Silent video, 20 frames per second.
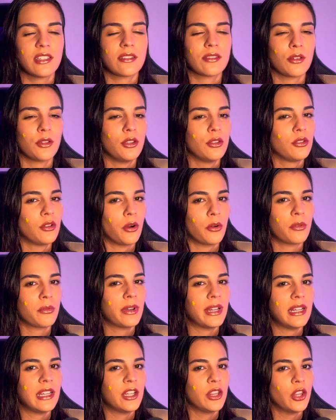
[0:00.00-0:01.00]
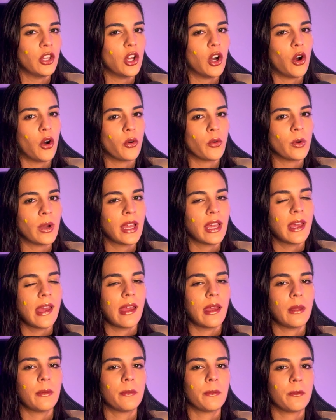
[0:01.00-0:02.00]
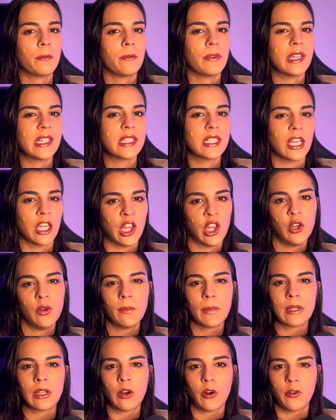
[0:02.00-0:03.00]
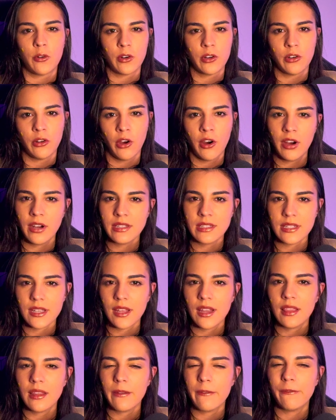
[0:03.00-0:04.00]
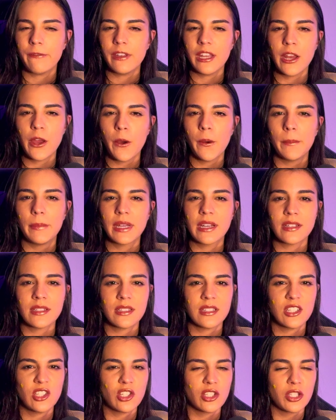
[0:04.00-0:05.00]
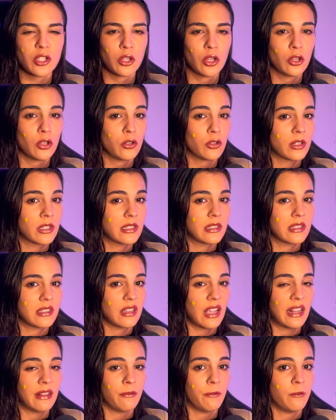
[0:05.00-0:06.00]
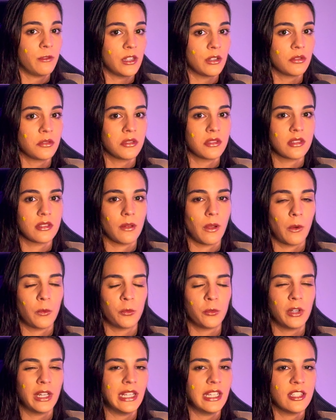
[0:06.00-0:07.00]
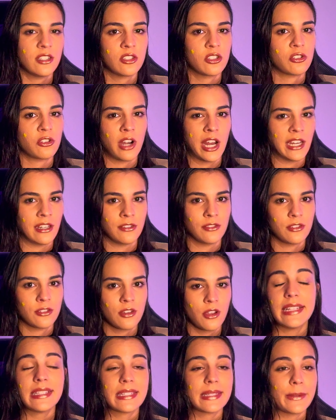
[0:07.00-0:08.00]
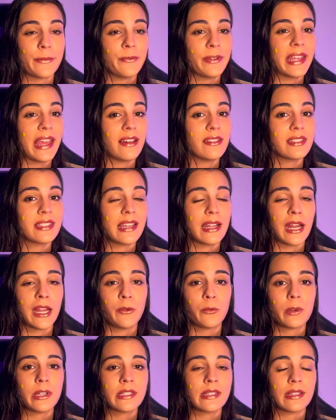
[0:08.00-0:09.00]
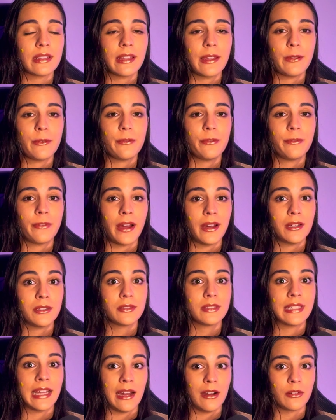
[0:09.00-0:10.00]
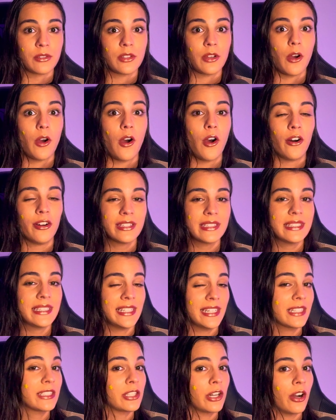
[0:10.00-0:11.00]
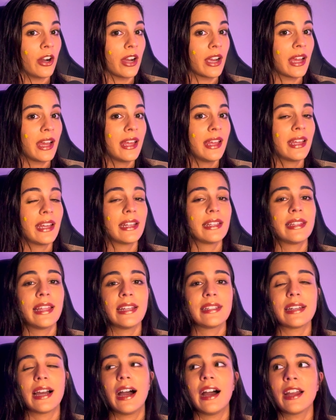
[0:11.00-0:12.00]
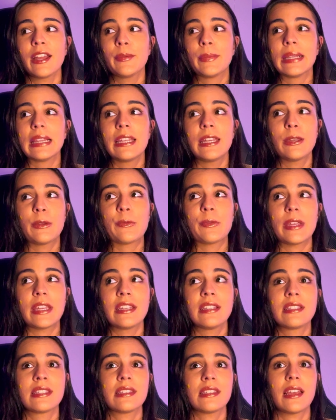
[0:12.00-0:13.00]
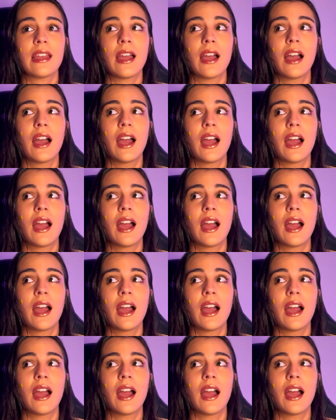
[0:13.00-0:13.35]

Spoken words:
So you don't really know if it's a human or not in that video because it just looks and feels really strange. And something else that I recently found out on TikTok that I believe it's